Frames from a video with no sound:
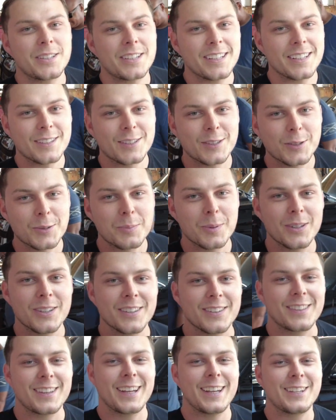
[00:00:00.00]
King
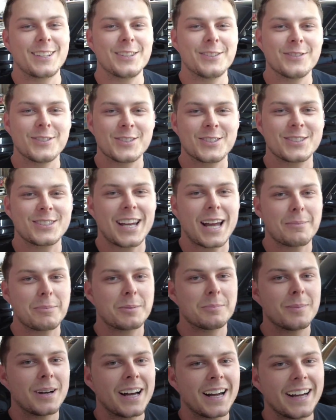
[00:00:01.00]
Koopa. Thank you for
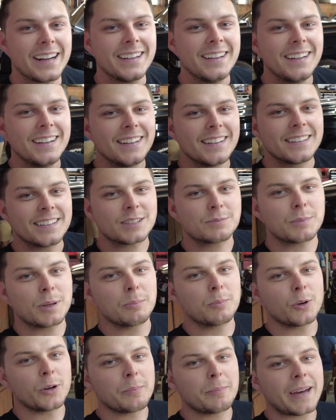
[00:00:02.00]
stopping by. That's my
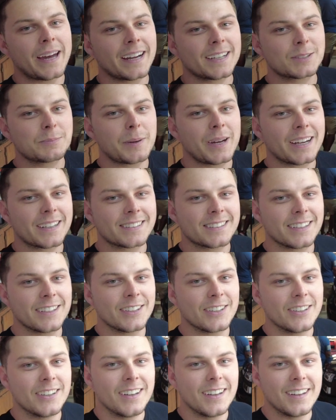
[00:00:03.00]
boy Max back
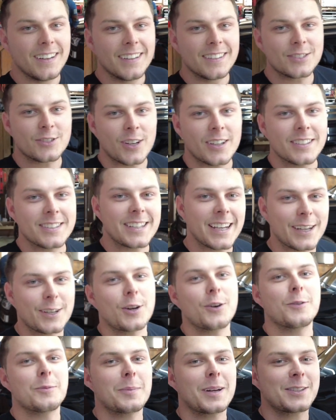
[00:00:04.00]
there trying to take
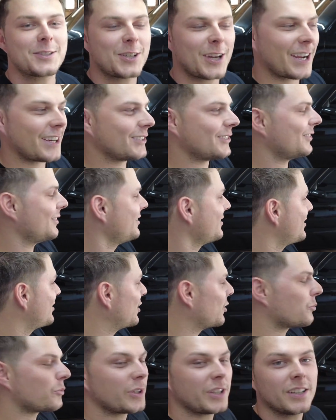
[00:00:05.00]
over my channel.
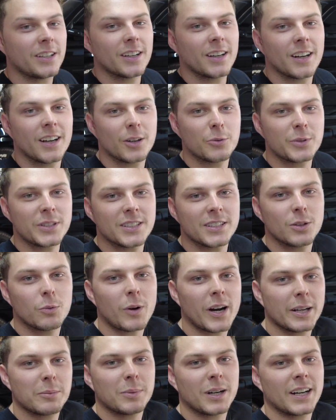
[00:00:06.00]
So we did the
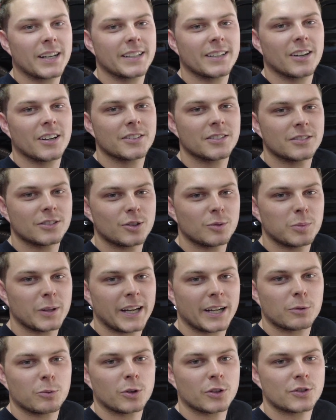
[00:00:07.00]
wide body on the little
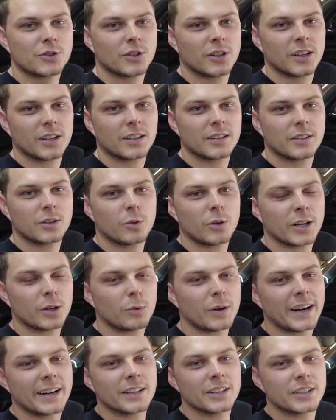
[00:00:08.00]
black work truck quite a
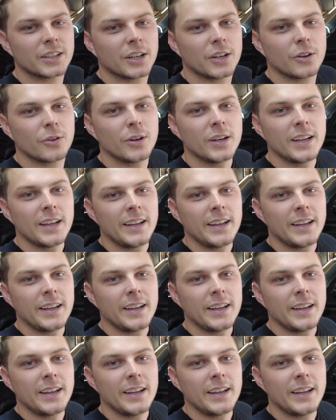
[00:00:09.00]
while ago,